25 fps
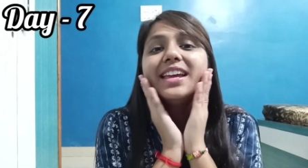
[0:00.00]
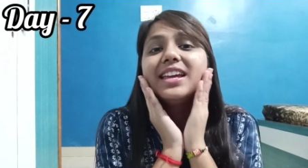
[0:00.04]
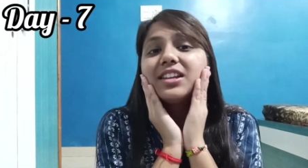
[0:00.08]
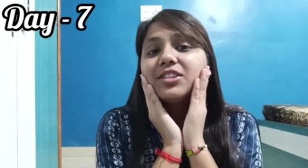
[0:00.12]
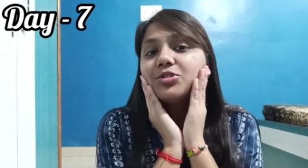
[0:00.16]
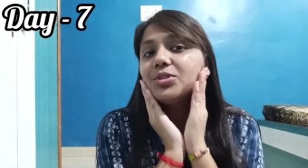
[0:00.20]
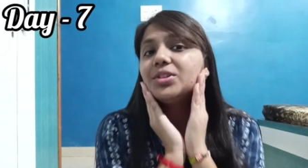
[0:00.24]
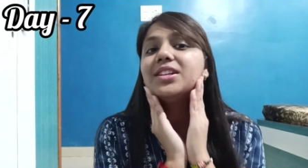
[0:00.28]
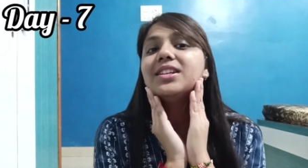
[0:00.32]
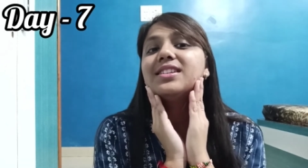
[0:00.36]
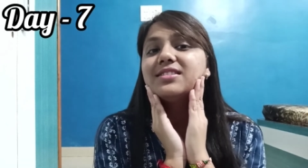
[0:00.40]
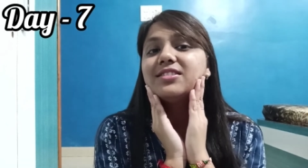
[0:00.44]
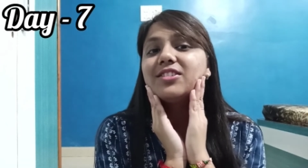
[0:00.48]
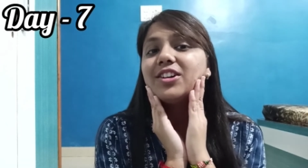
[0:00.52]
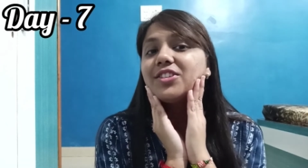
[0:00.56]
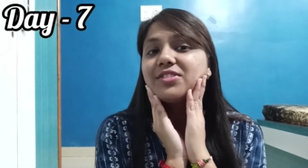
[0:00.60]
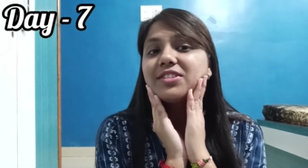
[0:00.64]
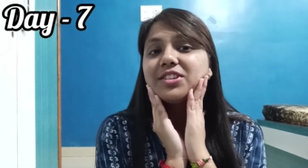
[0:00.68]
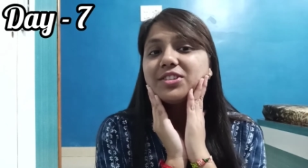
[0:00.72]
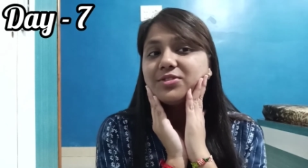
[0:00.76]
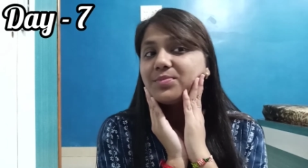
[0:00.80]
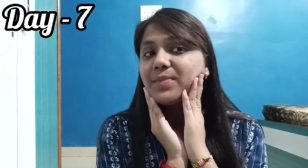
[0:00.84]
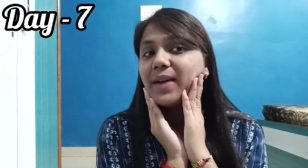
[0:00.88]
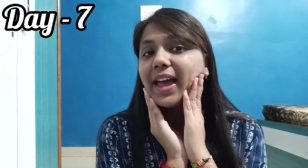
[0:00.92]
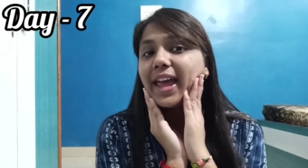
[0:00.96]
Though it does not
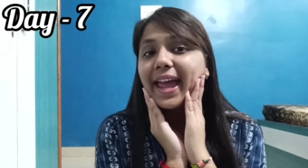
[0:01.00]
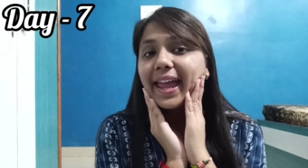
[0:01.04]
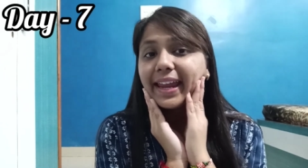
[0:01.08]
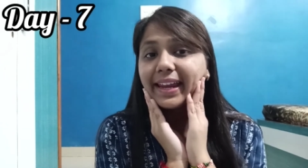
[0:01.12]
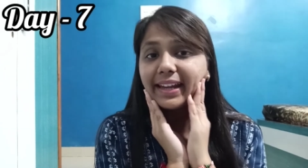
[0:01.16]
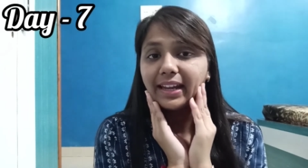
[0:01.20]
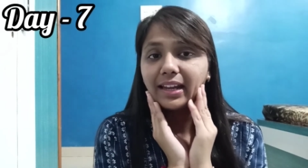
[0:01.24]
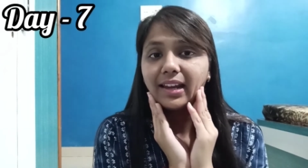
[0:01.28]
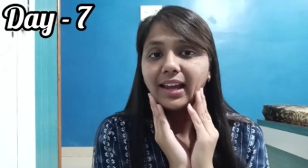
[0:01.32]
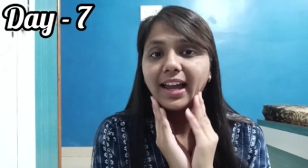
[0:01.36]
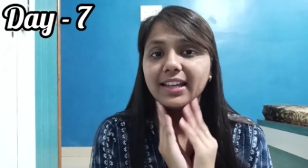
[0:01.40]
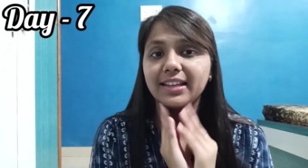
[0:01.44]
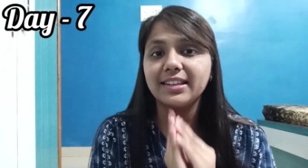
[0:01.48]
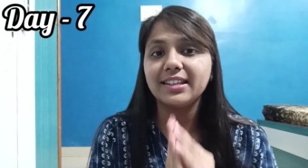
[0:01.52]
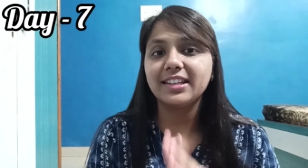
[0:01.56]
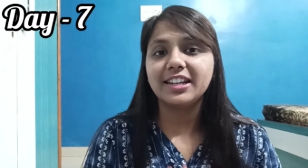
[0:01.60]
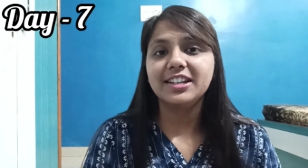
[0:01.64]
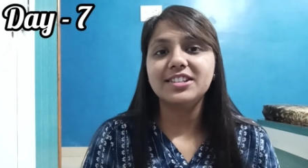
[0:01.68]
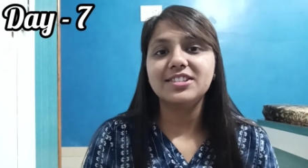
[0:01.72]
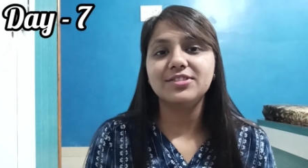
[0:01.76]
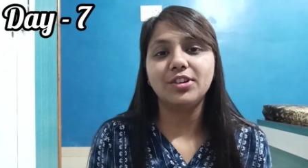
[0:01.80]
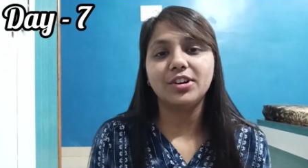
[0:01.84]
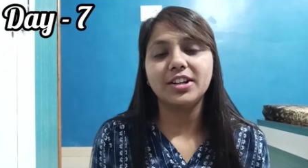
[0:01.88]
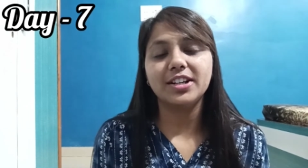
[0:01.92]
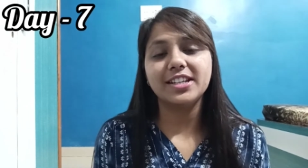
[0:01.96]
reduce my acne, I think
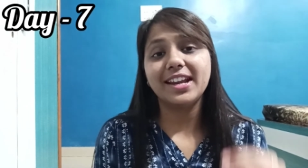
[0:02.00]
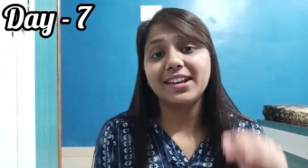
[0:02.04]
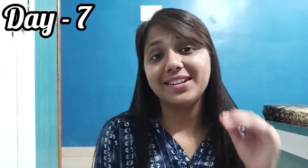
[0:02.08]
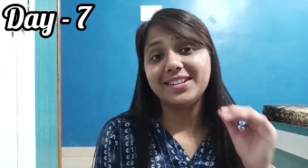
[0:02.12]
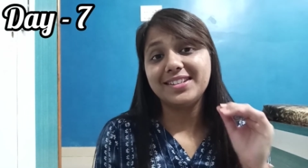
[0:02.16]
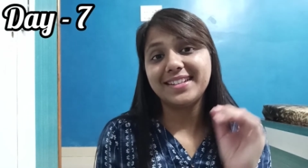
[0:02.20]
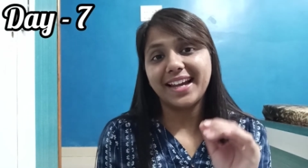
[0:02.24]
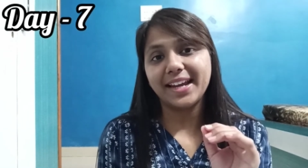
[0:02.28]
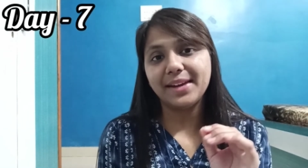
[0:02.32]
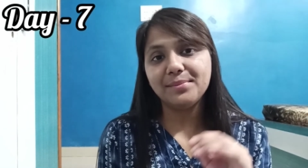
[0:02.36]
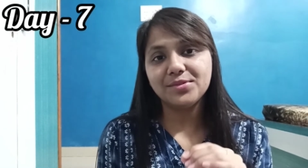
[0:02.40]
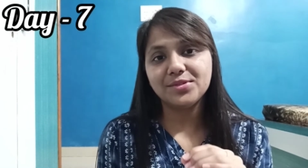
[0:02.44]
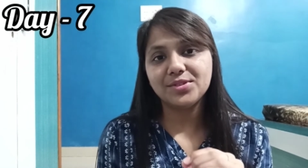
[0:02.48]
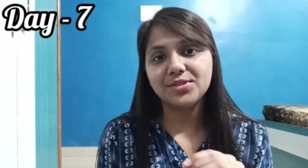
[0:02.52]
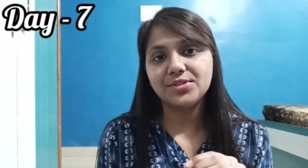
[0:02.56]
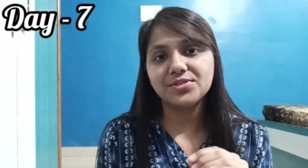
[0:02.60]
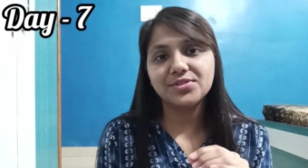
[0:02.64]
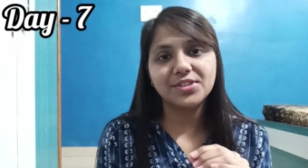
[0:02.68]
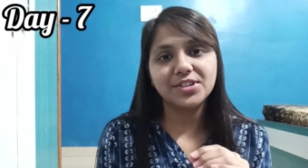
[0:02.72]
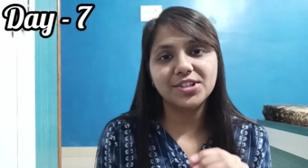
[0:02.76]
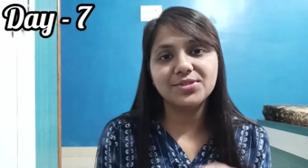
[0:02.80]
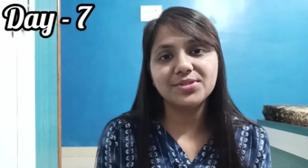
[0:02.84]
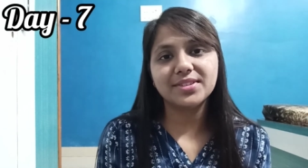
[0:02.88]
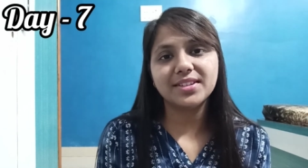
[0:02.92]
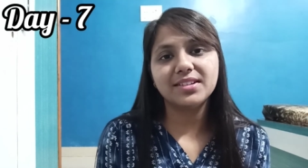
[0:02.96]
it's not yet time to
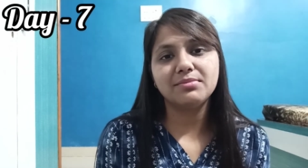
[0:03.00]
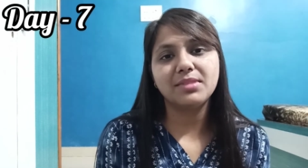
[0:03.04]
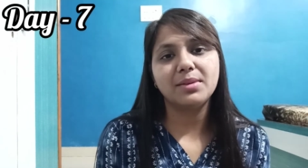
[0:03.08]
reduce it.